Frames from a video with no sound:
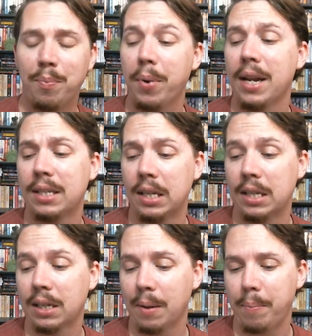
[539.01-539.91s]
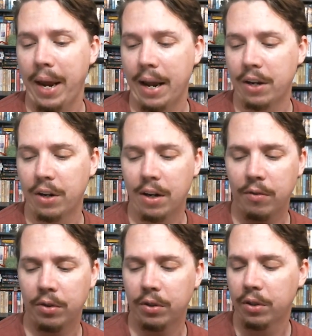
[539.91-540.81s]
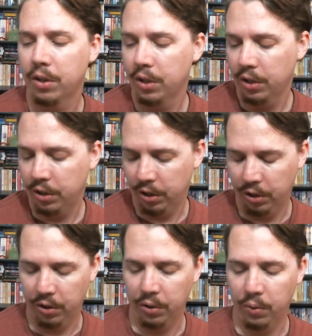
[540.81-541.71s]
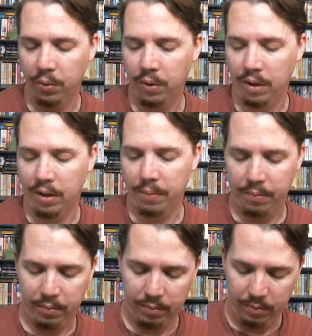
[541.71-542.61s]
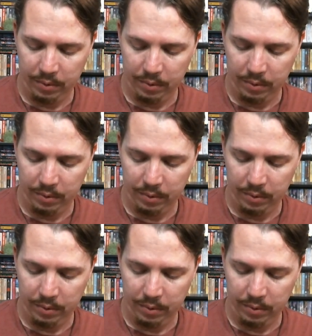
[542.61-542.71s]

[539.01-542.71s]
but it says it's a companion novel to um,